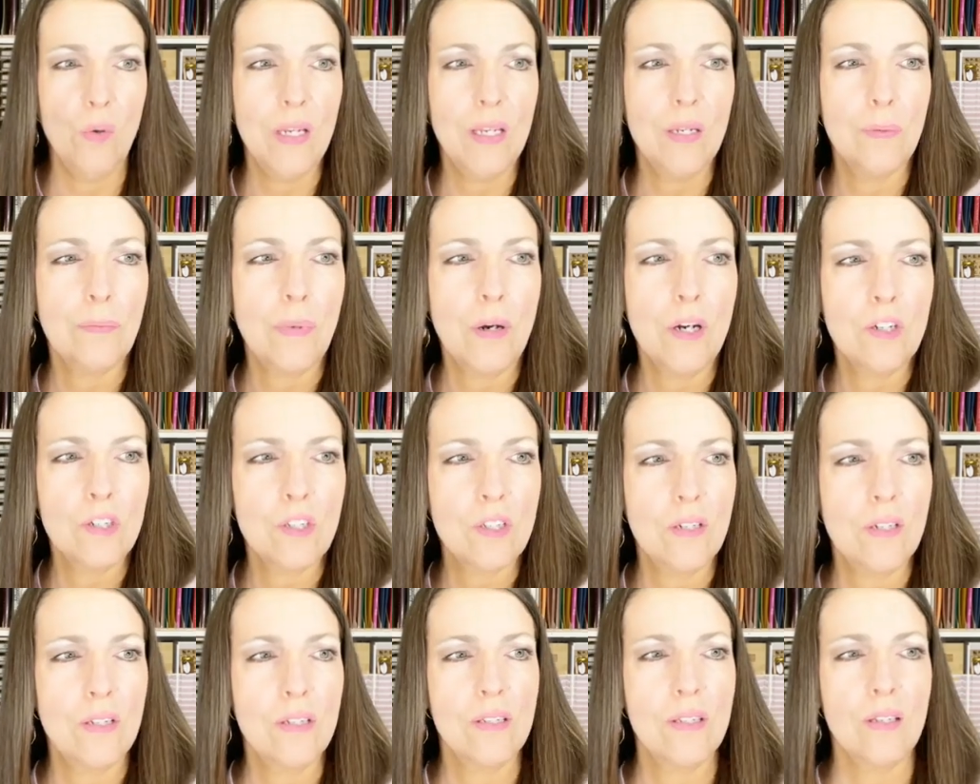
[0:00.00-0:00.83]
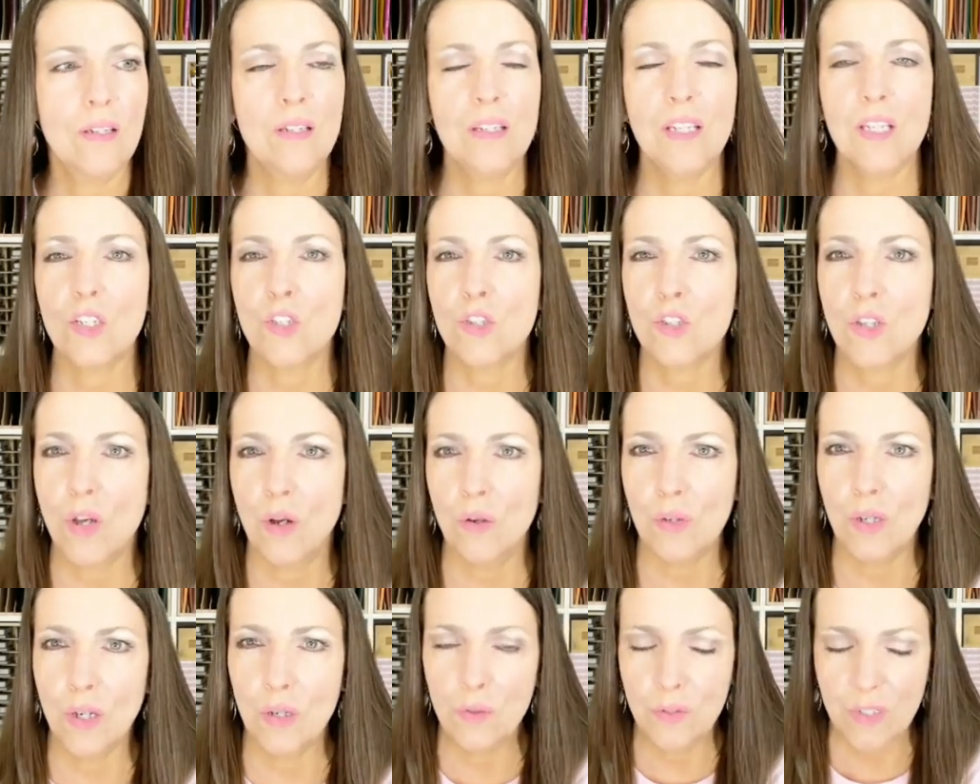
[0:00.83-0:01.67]
In person is in
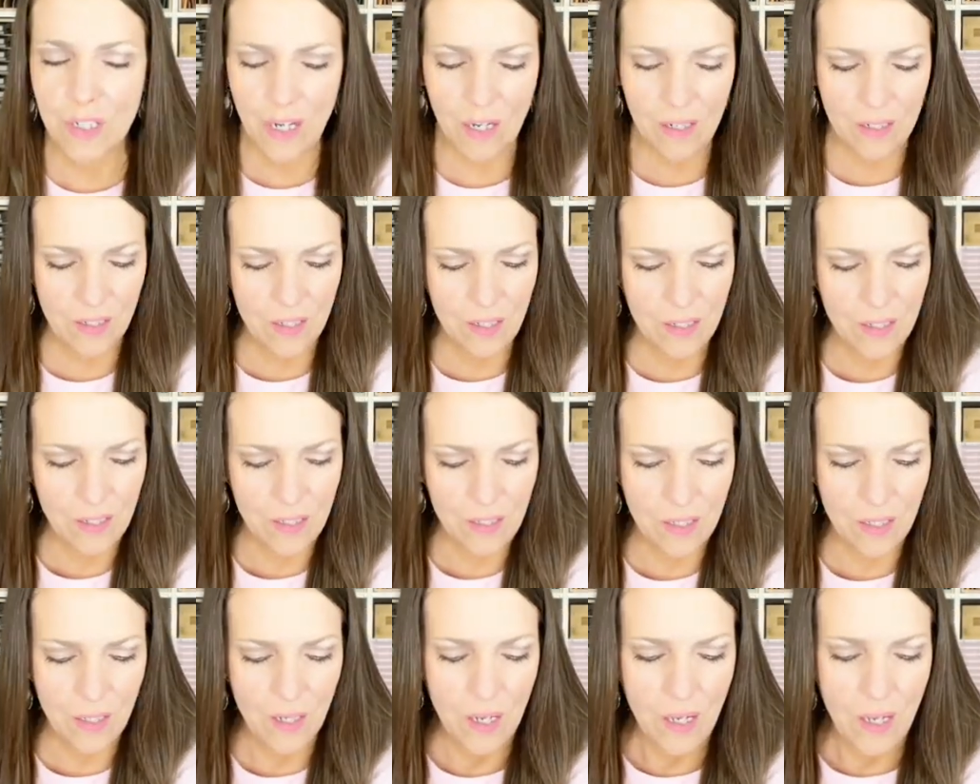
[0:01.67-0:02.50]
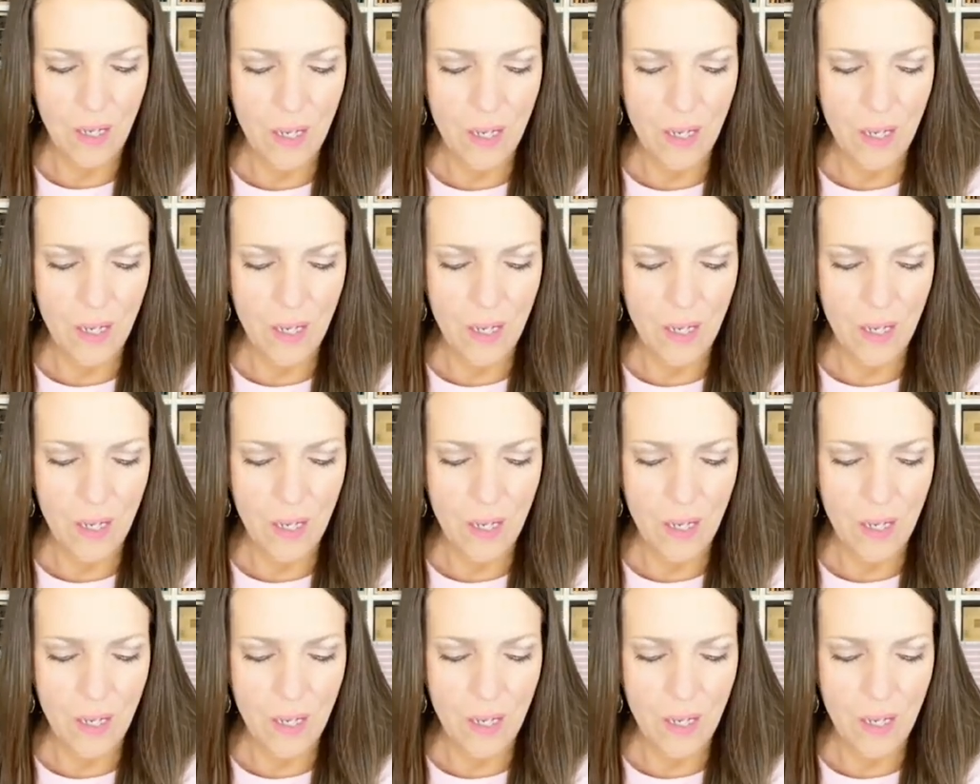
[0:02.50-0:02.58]
DeSoto, Texas.